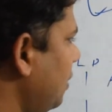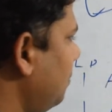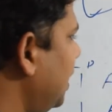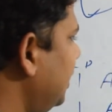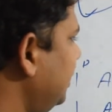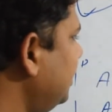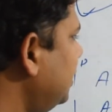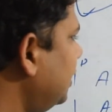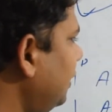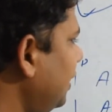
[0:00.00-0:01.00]
But
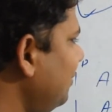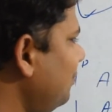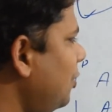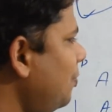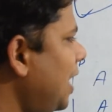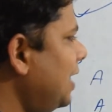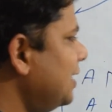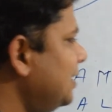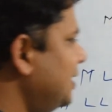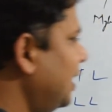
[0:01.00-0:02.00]
lymphoma
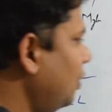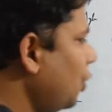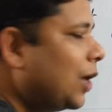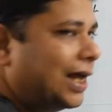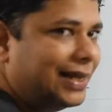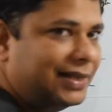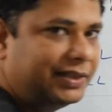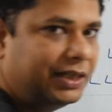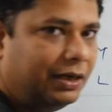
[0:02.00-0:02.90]
is localized.